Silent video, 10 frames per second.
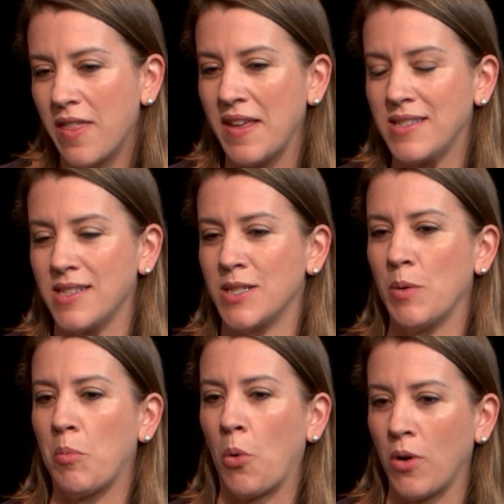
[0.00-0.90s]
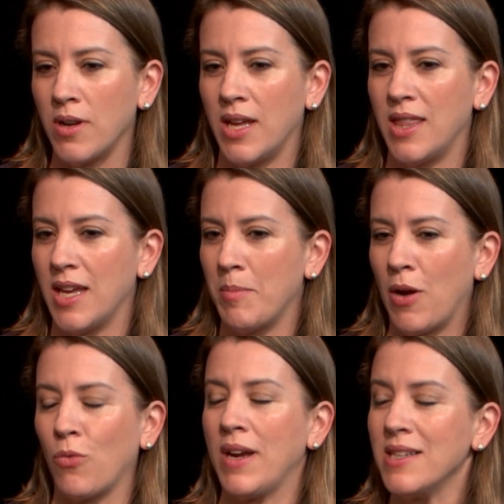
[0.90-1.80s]
of the things that's so important, I think,
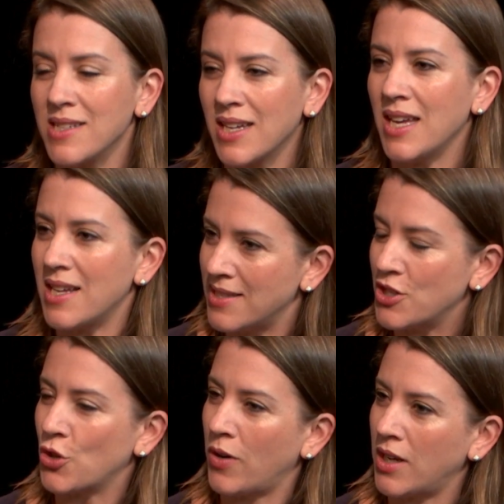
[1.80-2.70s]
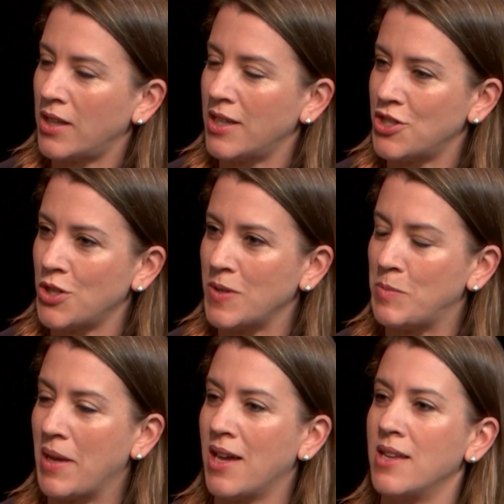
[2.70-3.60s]
about raising it as such a critical issue is
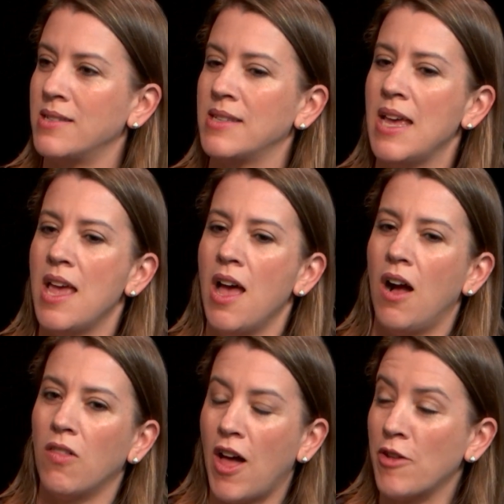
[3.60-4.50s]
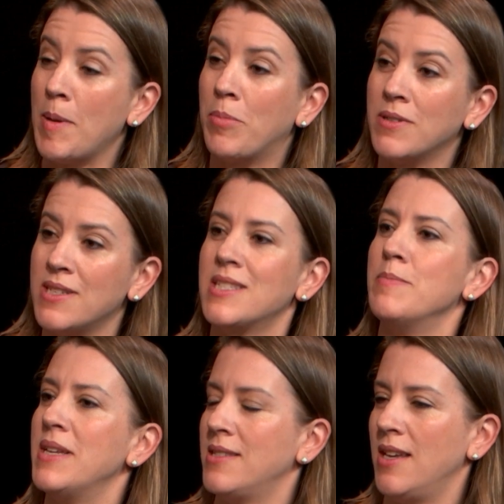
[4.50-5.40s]
because a lot of people
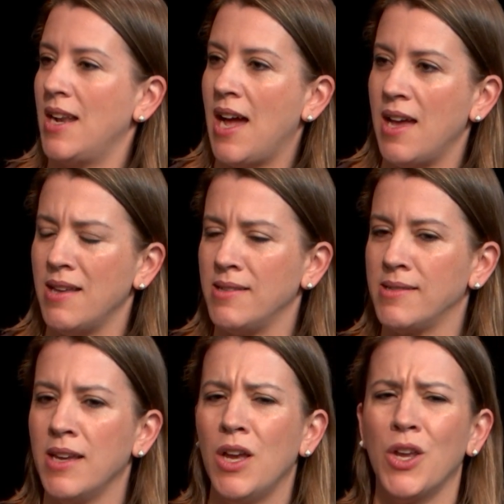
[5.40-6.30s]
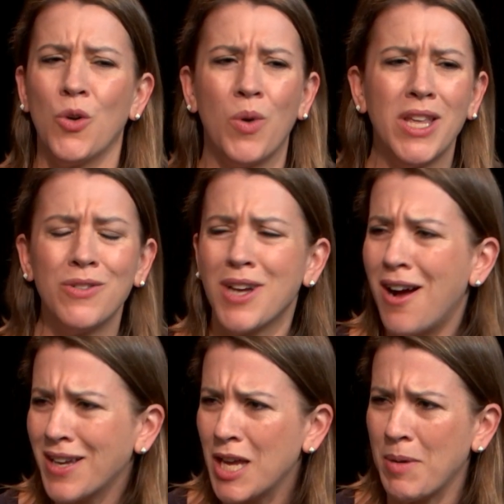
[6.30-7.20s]
dismiss it as, what are you
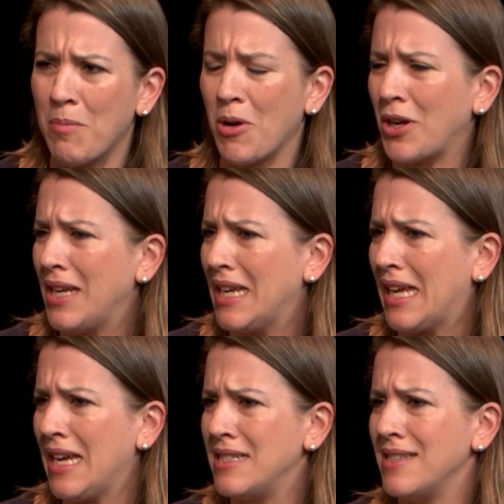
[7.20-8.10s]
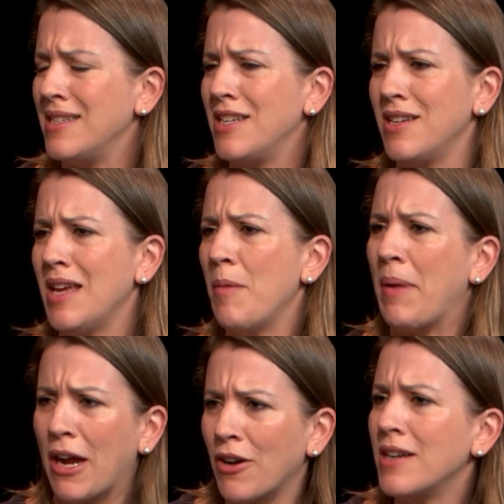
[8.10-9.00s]
talking about marketing to kids? Isn't it
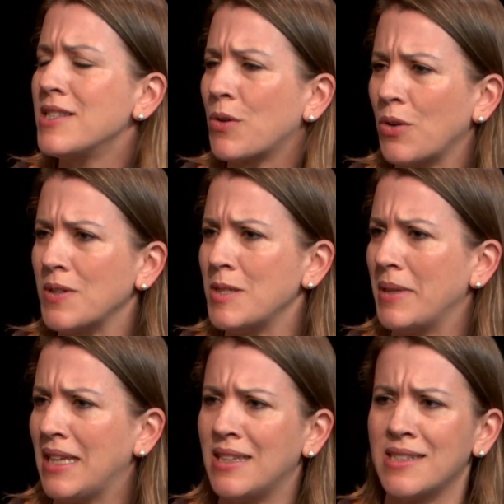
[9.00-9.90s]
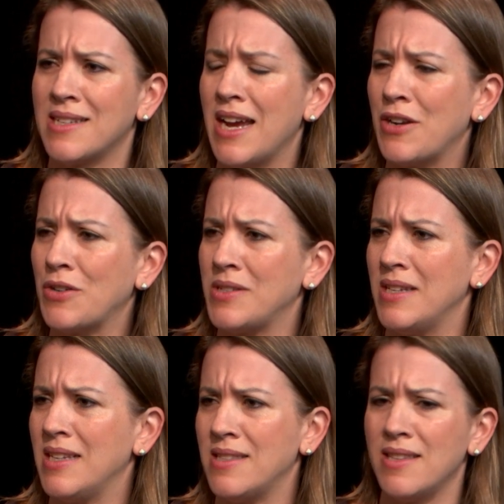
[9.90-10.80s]
parents who are ultimately the deciders?
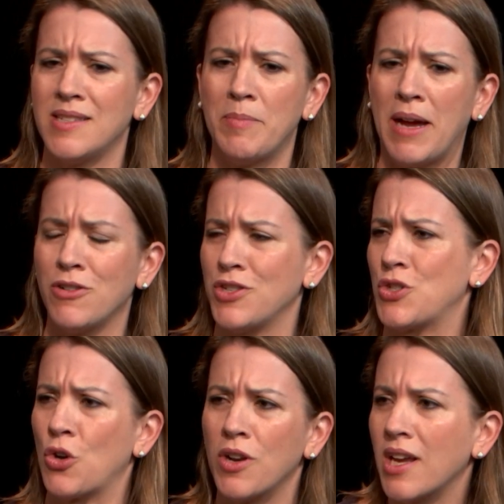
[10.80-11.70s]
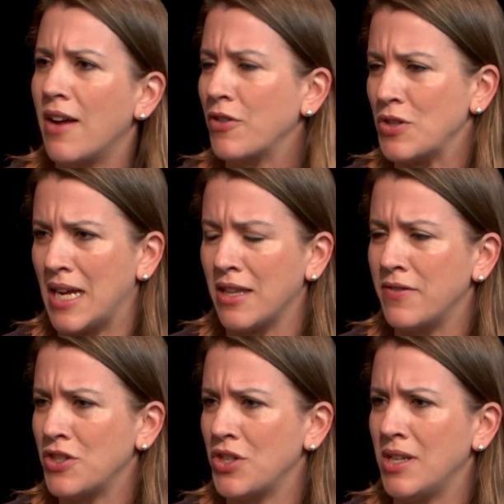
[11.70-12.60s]
And isn't this about just turning off your
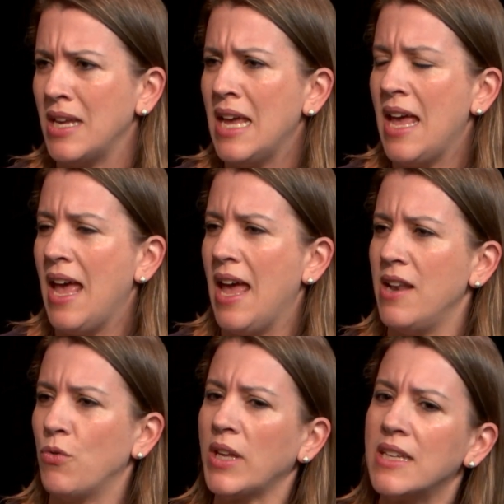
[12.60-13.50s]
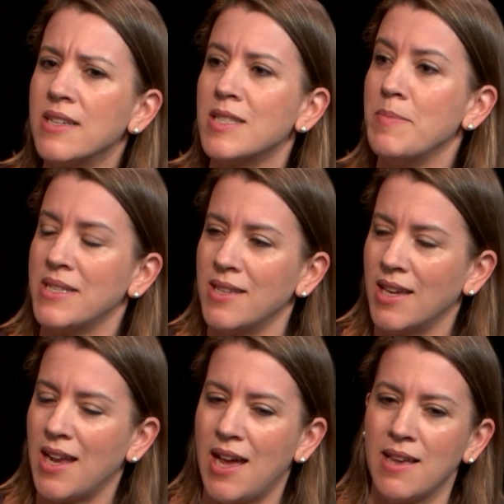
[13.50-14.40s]
television? And really dismissing
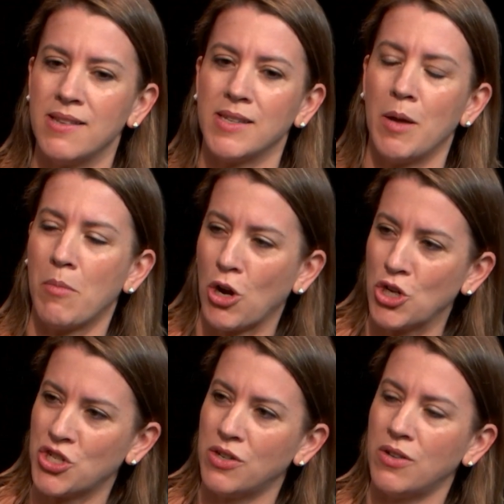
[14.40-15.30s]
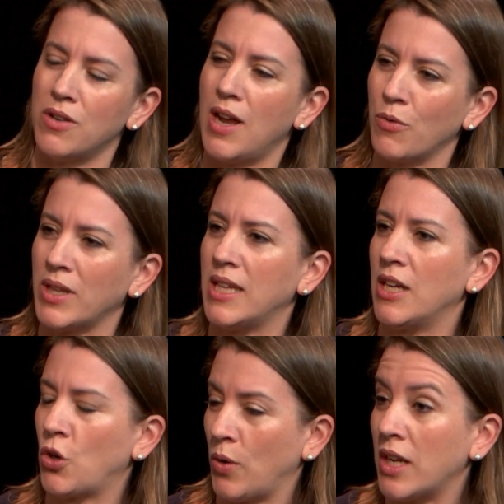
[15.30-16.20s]
it as a marginal, not really a
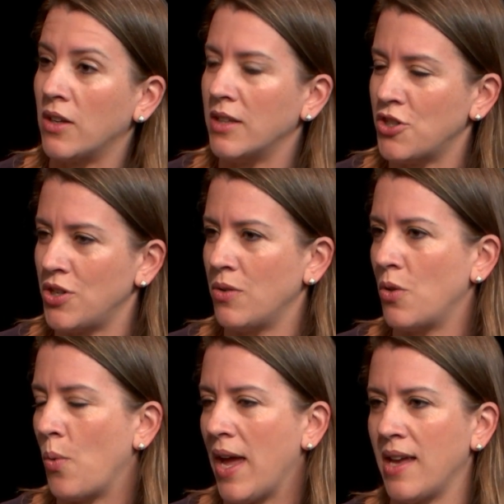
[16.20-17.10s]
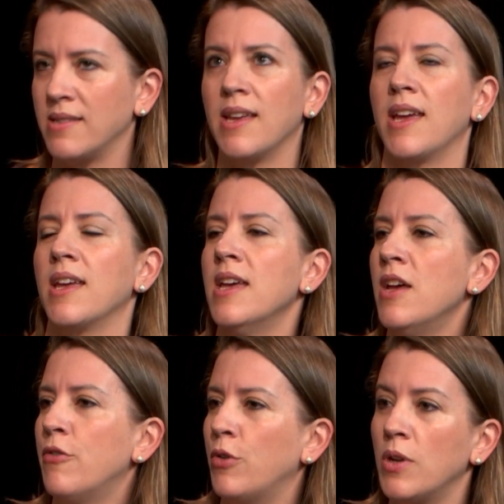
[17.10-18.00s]
critical issue the way, say,
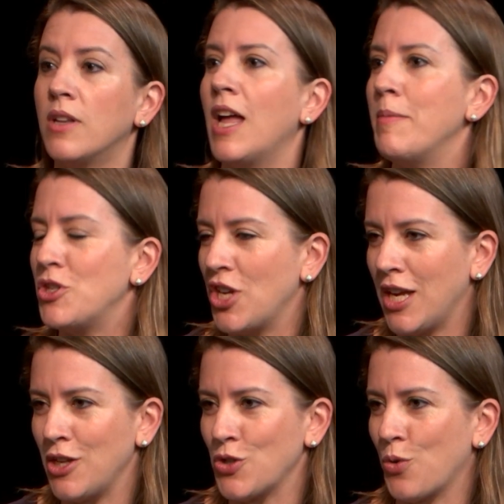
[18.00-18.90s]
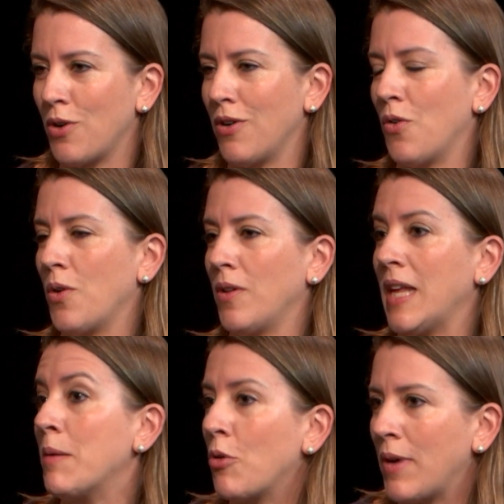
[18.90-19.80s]
food and climate change or
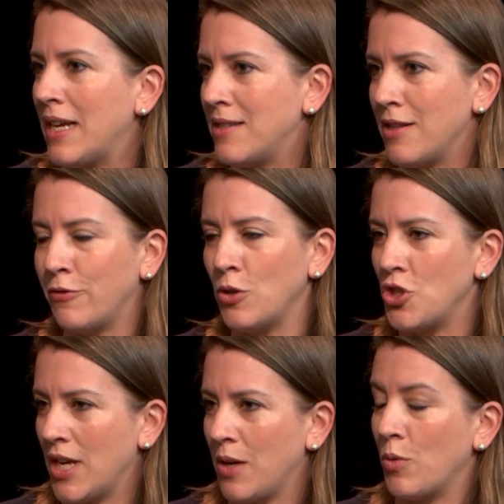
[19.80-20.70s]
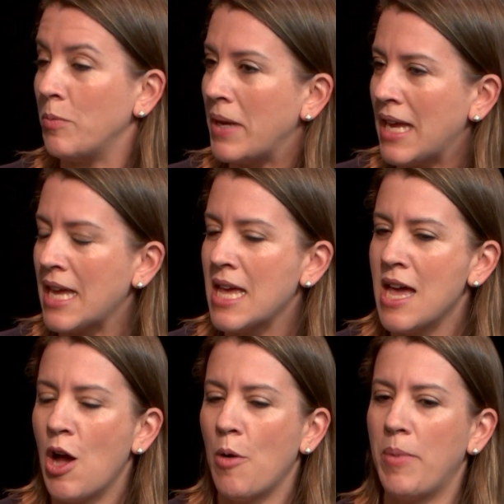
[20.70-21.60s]
labor rights in the food chain would be.
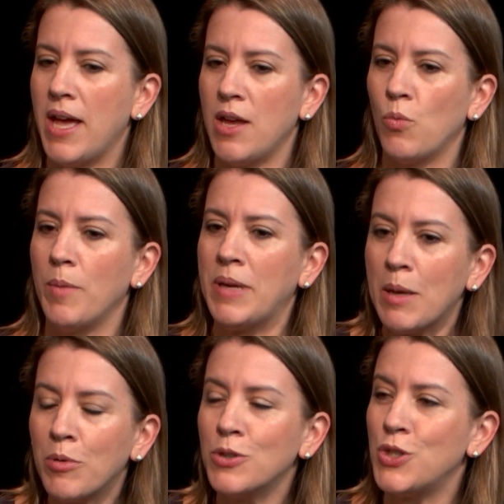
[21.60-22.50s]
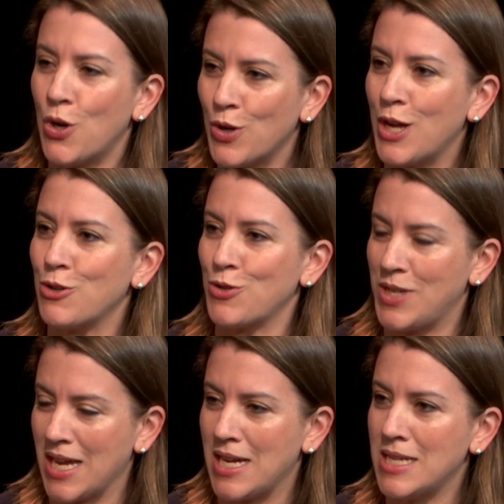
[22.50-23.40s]
But what people don't
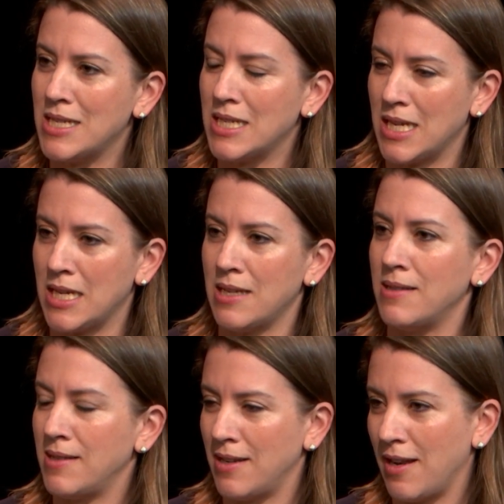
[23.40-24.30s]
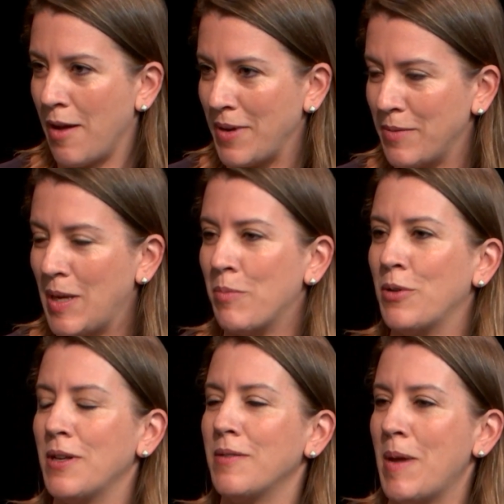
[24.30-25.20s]
understand is, and I mean,
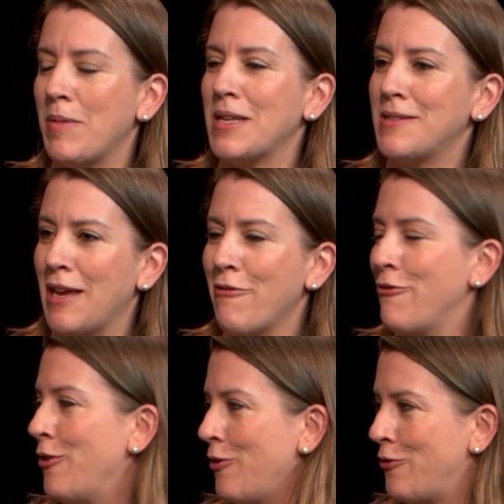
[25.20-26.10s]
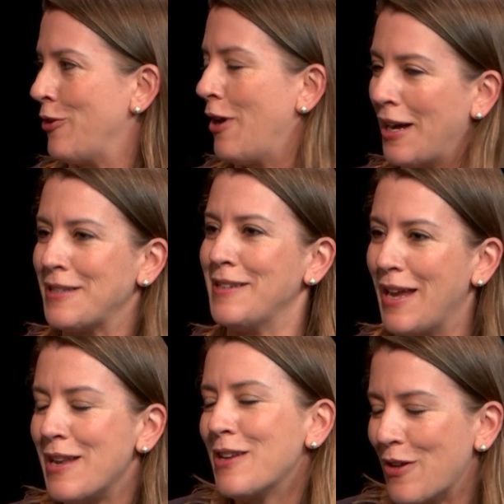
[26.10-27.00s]
people maybe save for us, and
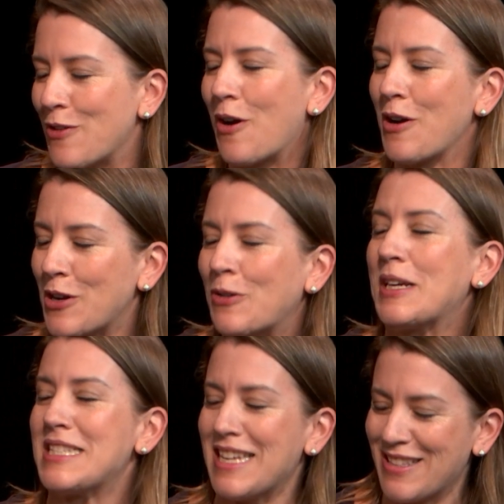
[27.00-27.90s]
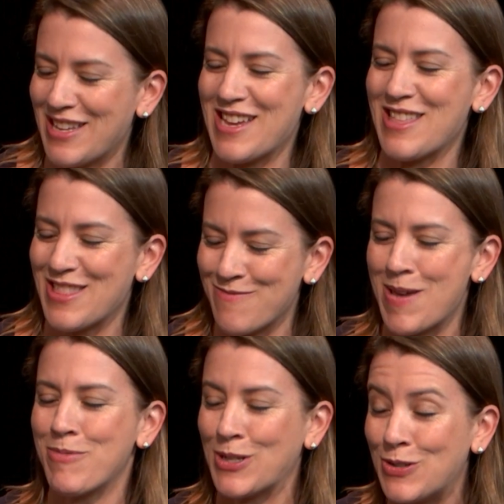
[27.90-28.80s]
there are increasingly the
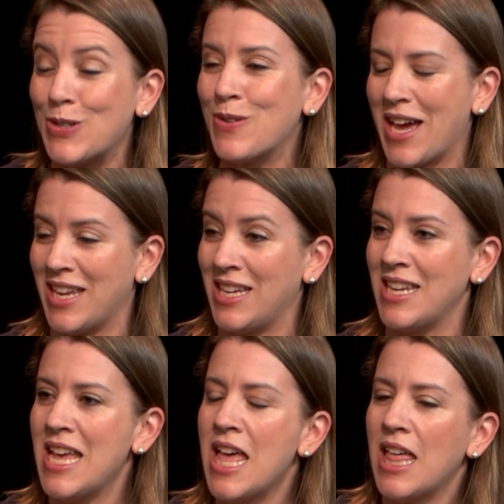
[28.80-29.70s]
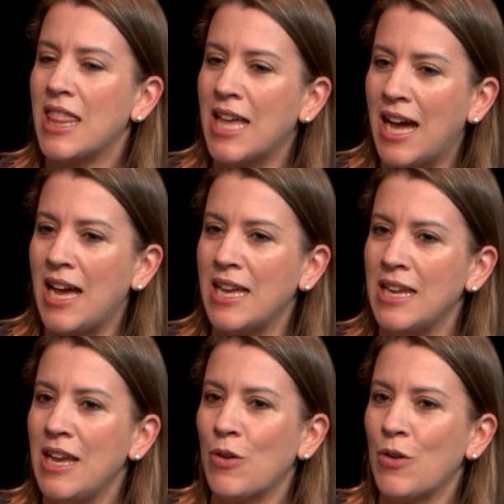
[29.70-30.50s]
people who do get it, that